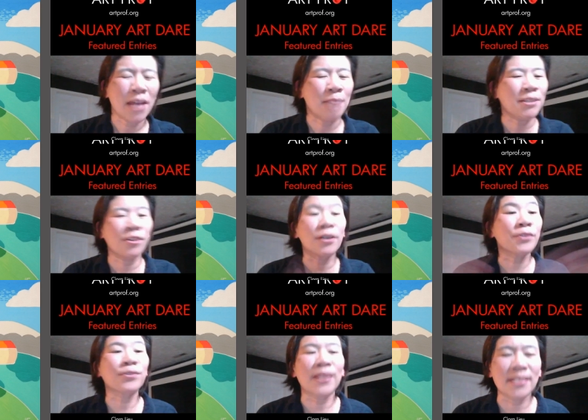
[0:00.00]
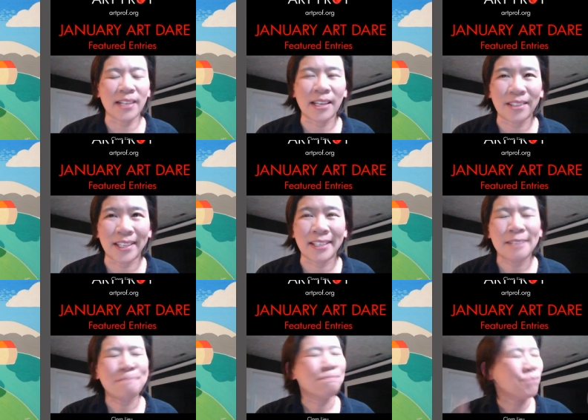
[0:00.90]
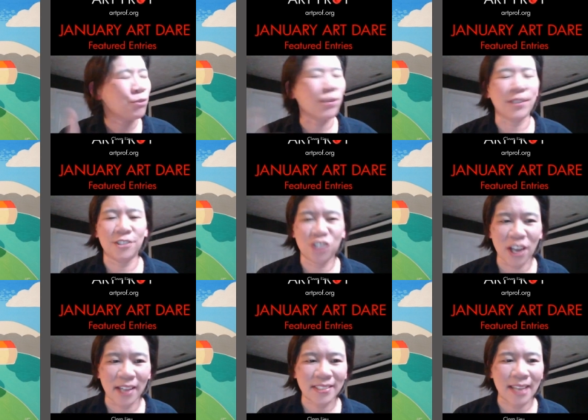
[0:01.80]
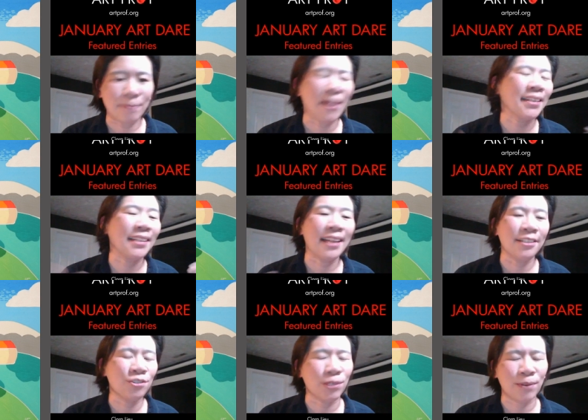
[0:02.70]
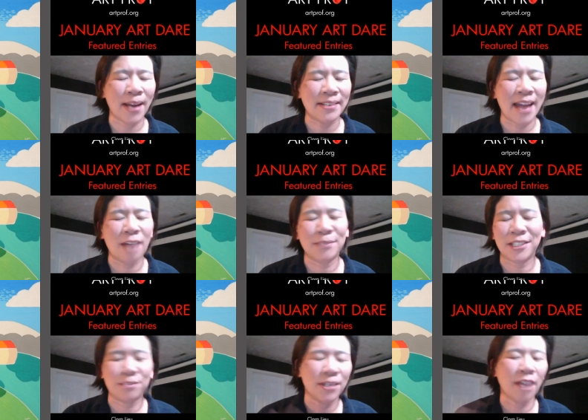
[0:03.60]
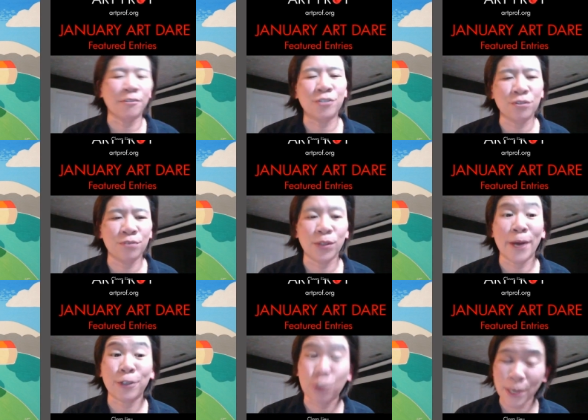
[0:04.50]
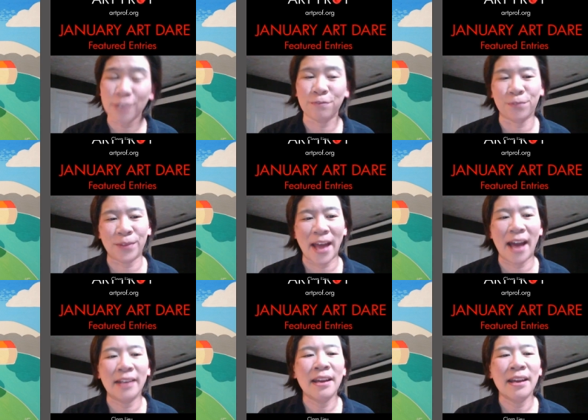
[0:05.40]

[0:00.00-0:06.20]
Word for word: I mean, there are other things that I think you could adjust. I'm not going to get into it right now because we'd have to do full up crit for that,